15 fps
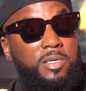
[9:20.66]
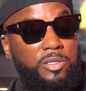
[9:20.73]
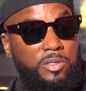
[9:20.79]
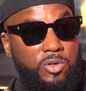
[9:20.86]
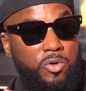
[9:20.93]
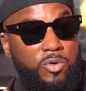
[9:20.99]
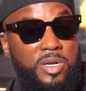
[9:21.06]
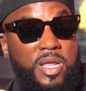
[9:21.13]
You
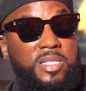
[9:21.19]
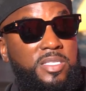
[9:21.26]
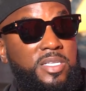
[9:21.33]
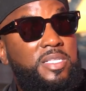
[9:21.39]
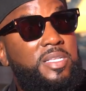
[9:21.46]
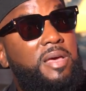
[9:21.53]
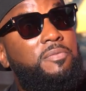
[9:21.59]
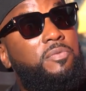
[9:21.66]
know, and I
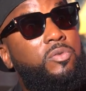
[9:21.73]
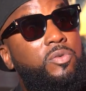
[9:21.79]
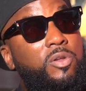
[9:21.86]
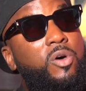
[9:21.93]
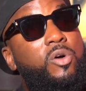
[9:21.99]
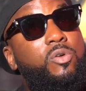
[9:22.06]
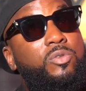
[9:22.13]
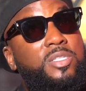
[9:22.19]
did that for a
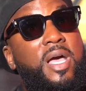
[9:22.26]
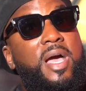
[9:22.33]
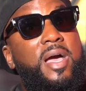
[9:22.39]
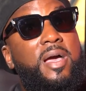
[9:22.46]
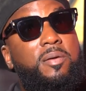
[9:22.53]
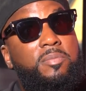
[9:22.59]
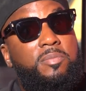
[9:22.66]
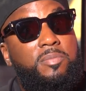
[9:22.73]
long
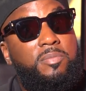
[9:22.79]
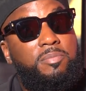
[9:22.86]
time.